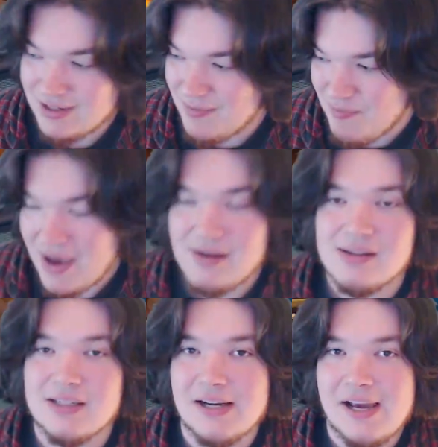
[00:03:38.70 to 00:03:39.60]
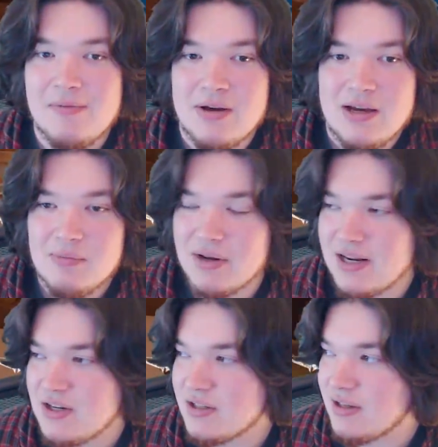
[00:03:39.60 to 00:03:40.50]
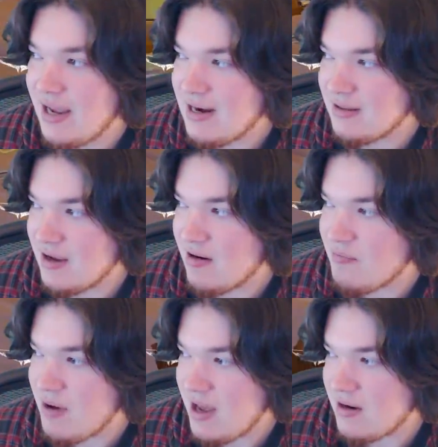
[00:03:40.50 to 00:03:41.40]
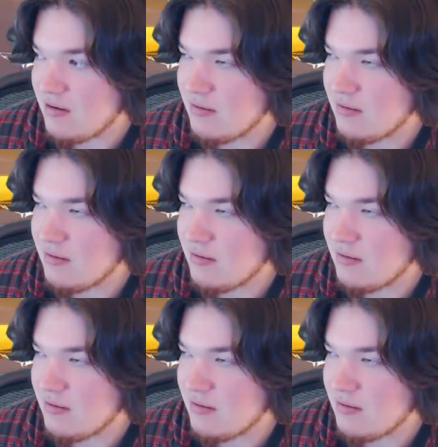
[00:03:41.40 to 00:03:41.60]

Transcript: to bed on time, but I just laid there in bed